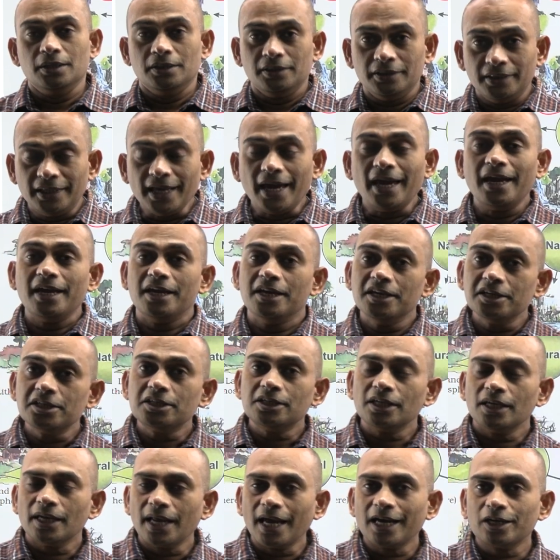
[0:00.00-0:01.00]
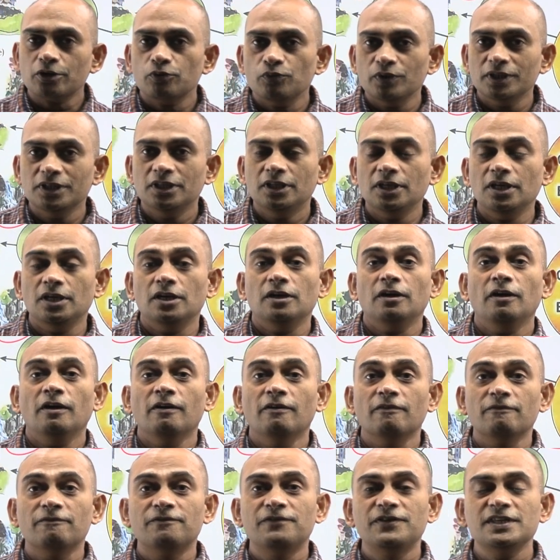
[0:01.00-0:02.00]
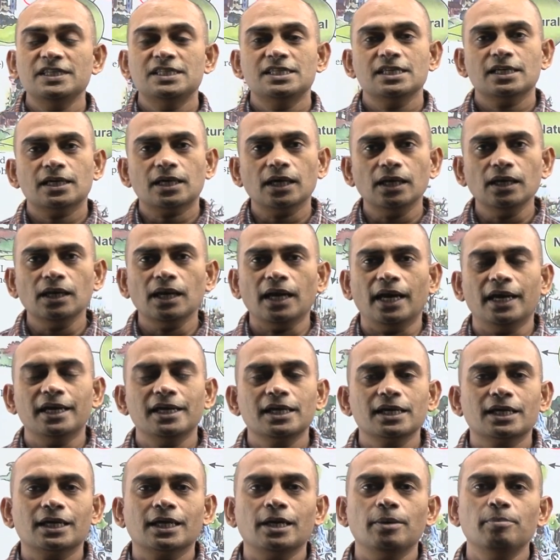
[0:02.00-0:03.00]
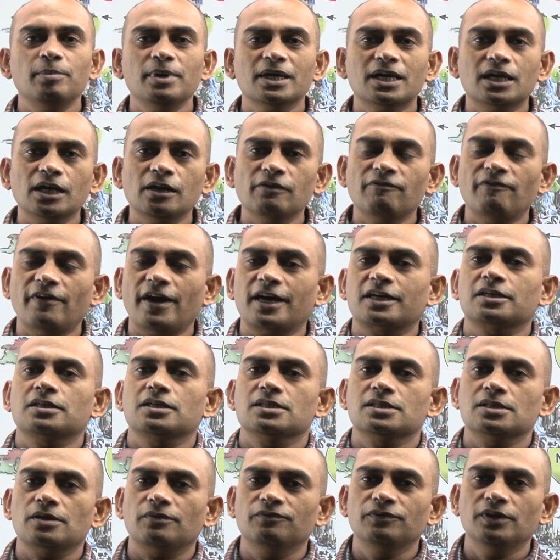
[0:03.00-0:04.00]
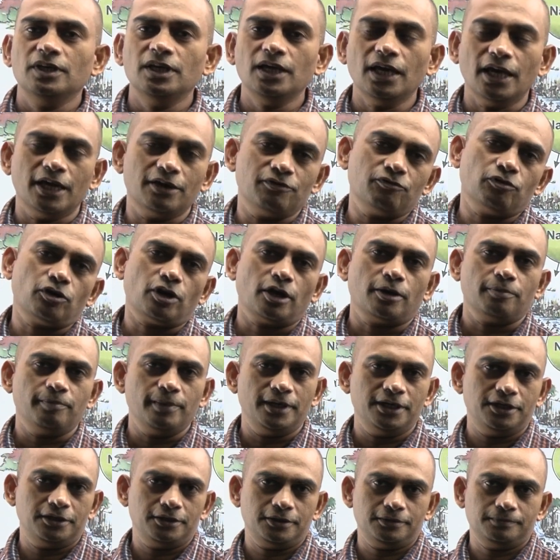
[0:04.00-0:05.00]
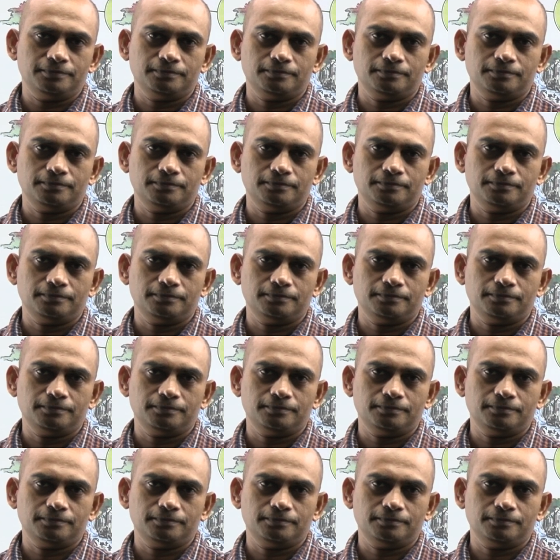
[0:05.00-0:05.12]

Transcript: They interact with the physical and chemical factors of the environment.